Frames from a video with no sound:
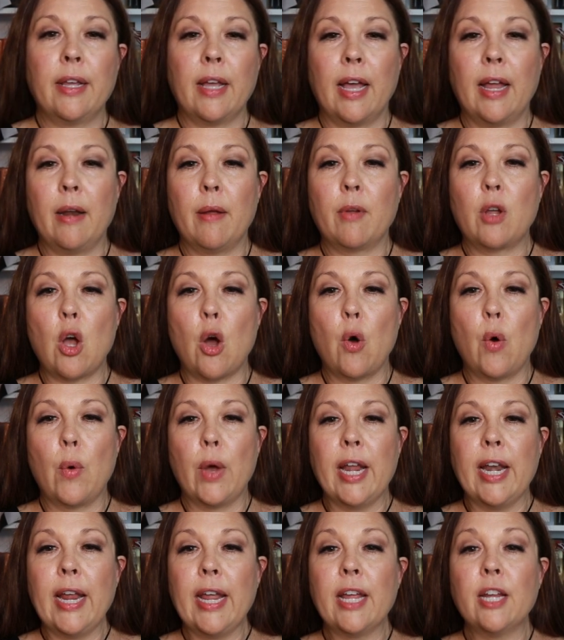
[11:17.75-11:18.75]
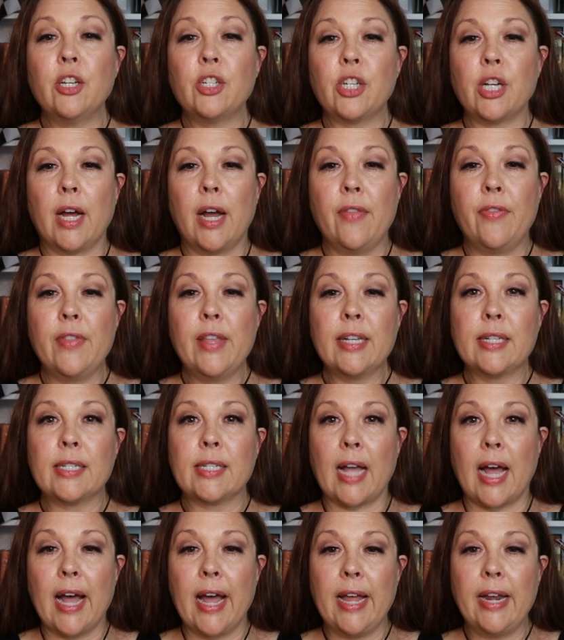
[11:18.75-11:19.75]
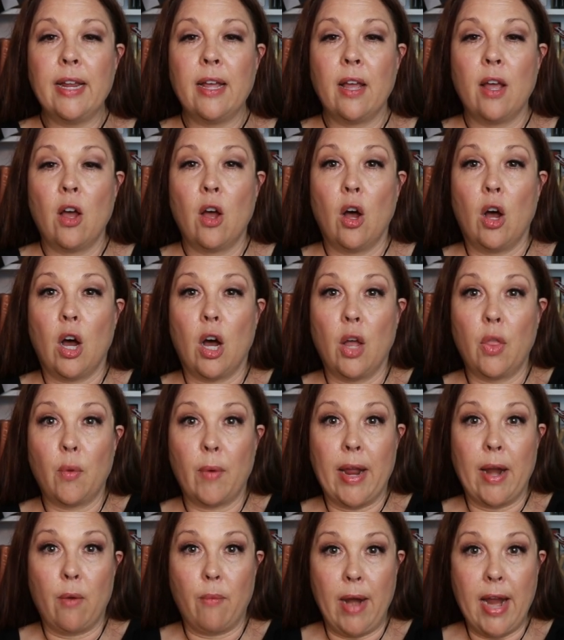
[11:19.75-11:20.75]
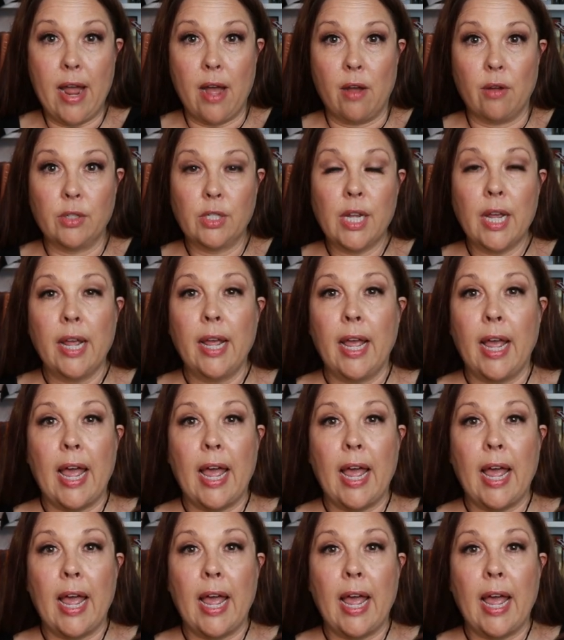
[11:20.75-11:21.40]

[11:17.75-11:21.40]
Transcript: and it'll go an inch on this side all the way around.